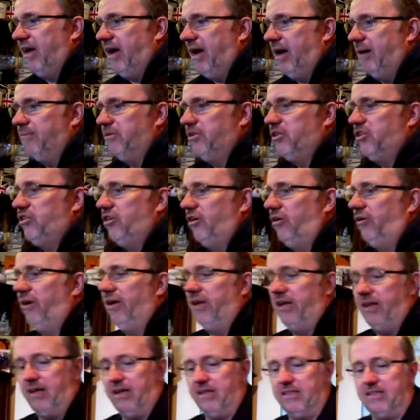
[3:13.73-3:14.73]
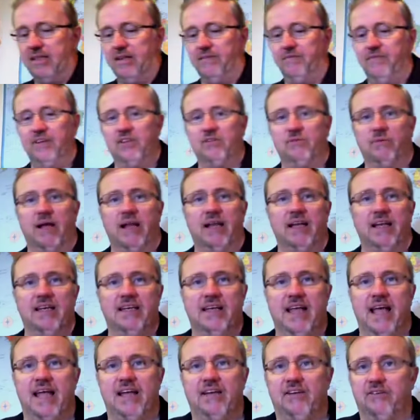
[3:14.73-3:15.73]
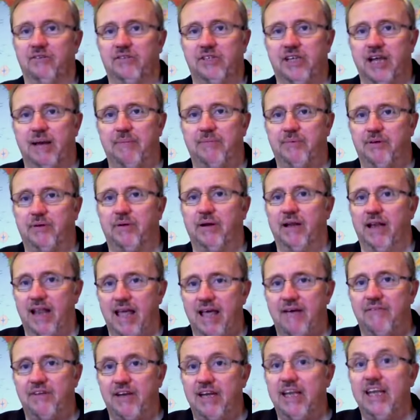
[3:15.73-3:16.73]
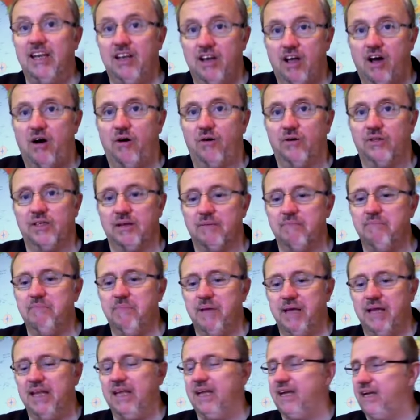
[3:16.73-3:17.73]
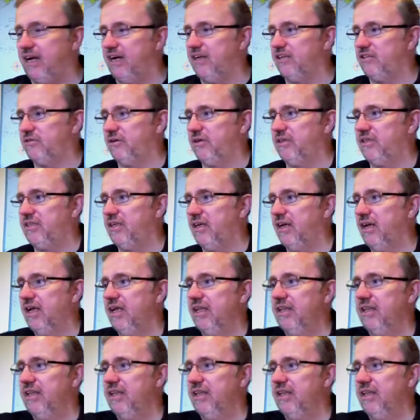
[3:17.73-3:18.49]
I'm sure he does. And if he's read in Daniel chapter 11, he knows that many countries